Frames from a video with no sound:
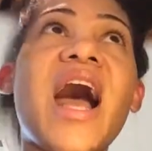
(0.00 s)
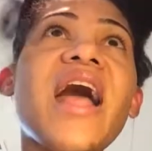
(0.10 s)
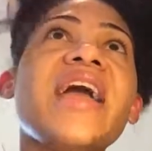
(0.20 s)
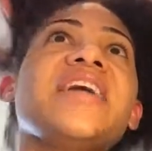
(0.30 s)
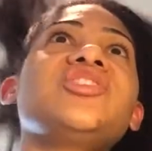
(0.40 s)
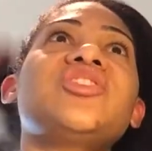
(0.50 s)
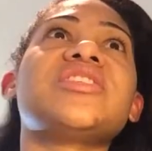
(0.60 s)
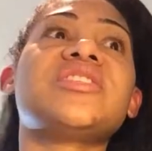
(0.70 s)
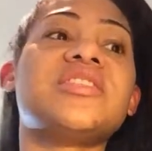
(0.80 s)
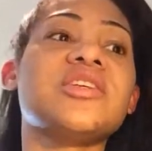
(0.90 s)
I
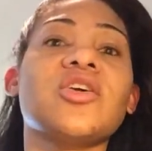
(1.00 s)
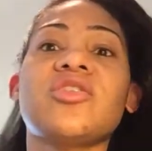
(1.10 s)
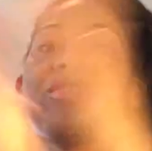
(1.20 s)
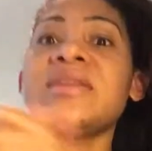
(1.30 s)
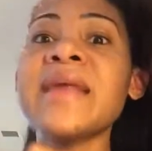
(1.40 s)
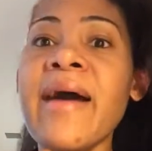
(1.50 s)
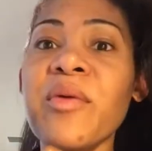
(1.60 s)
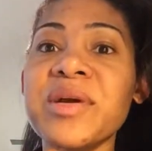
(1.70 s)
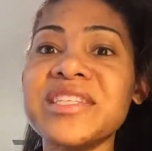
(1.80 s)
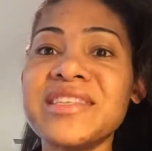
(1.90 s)
just couldn't
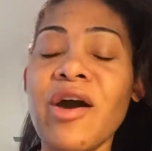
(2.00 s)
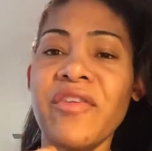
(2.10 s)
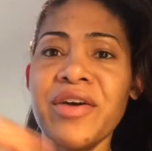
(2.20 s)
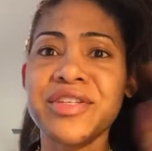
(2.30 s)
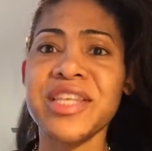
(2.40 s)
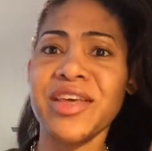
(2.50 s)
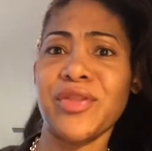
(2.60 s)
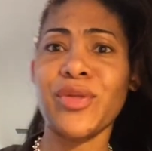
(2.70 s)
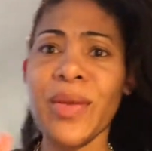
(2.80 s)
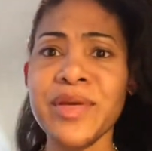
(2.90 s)
help myself. I was
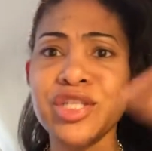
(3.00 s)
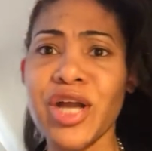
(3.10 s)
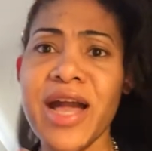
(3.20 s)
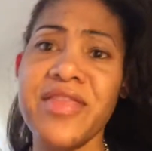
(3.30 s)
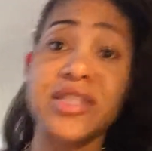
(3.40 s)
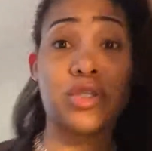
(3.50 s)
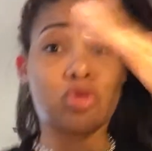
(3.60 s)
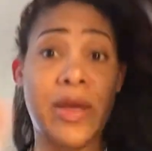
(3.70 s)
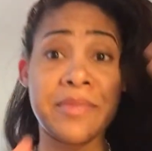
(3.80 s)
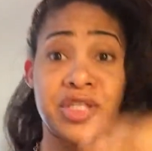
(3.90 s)
like, let me try this,
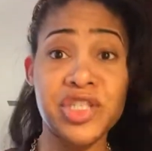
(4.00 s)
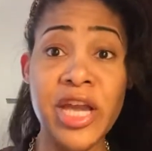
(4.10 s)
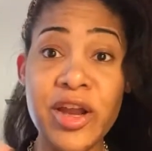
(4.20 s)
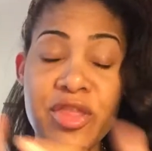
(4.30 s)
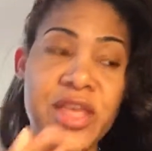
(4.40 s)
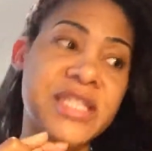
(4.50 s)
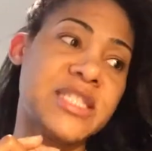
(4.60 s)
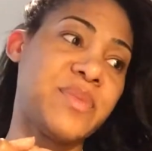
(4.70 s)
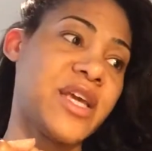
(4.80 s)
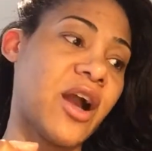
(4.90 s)
let me share
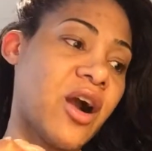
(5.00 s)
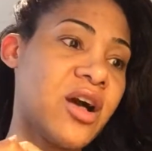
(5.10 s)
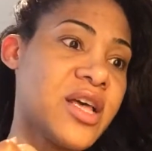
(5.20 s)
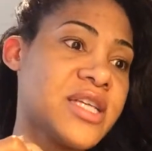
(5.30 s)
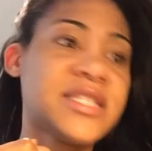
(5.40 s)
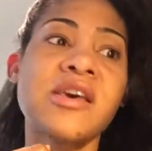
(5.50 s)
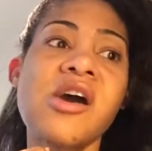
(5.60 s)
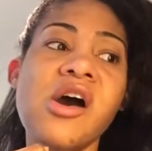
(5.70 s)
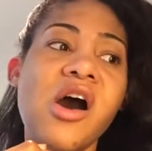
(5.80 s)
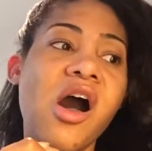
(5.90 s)
this, because
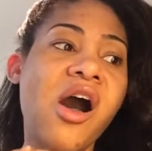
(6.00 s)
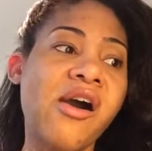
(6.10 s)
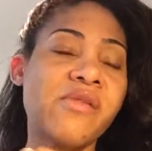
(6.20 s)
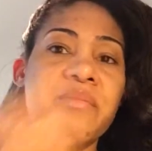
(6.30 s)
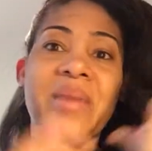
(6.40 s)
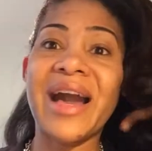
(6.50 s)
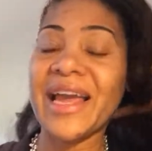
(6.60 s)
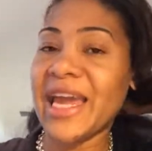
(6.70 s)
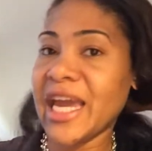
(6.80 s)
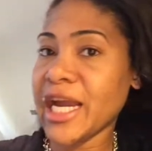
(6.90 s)

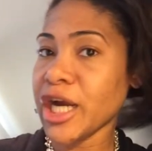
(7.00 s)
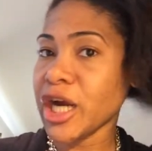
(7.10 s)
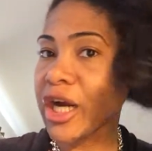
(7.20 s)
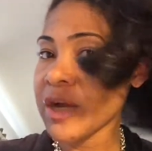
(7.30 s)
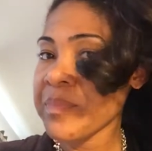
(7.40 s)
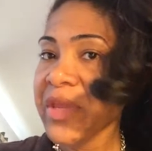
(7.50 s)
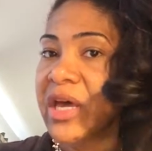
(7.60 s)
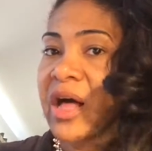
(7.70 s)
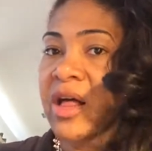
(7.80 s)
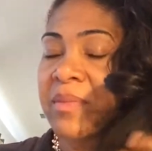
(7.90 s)
my hair,
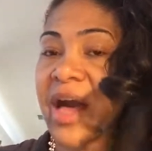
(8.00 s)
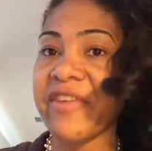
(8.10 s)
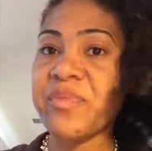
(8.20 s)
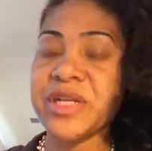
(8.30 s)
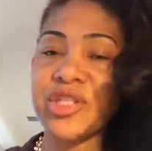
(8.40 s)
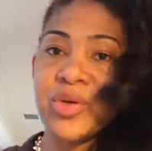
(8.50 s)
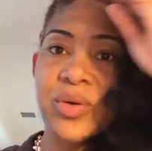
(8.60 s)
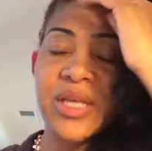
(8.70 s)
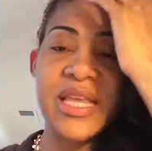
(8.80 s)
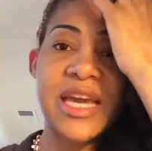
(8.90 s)
I've been
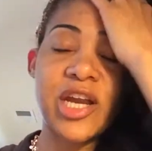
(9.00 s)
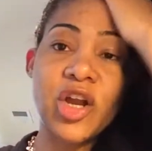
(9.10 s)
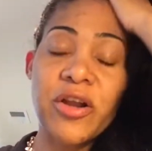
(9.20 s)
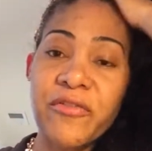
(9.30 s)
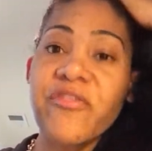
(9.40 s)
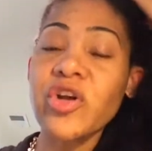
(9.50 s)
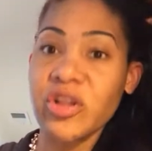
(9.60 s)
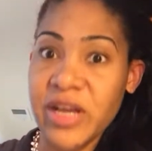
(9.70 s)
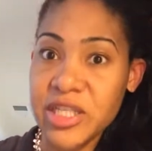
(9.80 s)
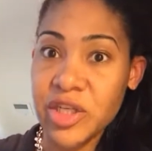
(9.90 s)
doing the hair garden
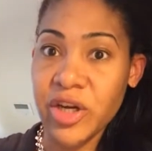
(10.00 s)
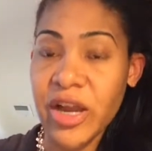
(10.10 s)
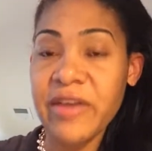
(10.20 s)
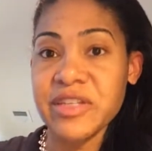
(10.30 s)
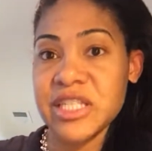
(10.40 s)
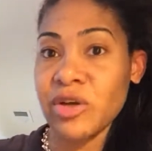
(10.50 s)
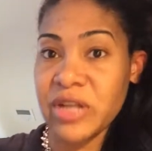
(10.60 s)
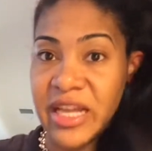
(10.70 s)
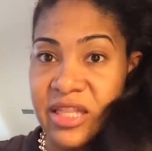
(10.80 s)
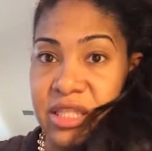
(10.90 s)
fertilizer every
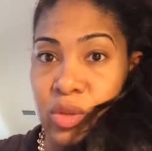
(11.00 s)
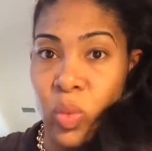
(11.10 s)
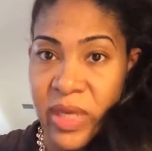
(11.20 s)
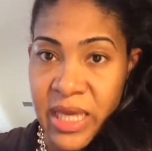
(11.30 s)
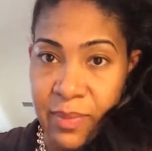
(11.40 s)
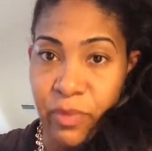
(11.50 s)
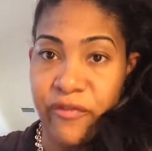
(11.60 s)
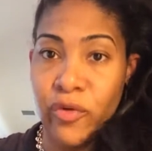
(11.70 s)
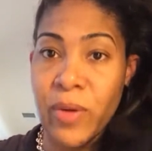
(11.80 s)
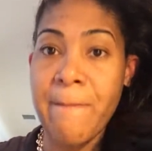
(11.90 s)
single night this week
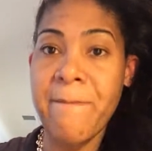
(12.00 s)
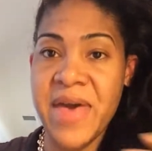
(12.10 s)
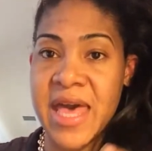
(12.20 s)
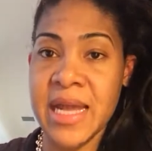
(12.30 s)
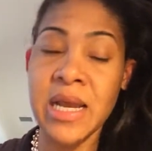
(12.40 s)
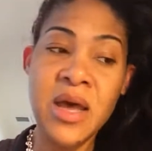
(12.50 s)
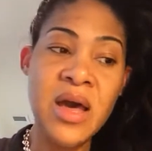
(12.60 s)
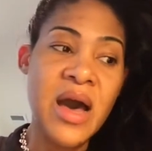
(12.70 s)
before bed.